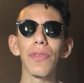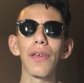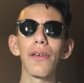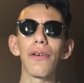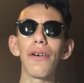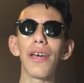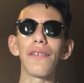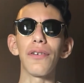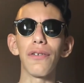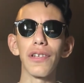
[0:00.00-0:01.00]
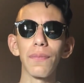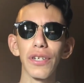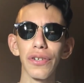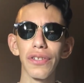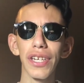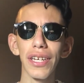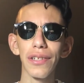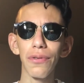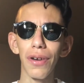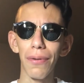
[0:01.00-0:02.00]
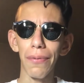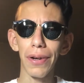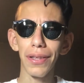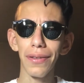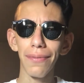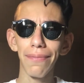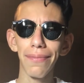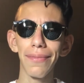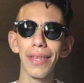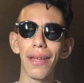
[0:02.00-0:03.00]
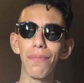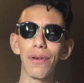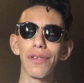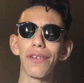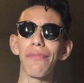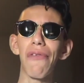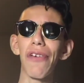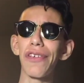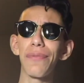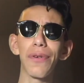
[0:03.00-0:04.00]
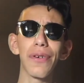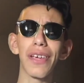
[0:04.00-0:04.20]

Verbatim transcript: up oh yeah so special thanks to everyone that posted on my facebook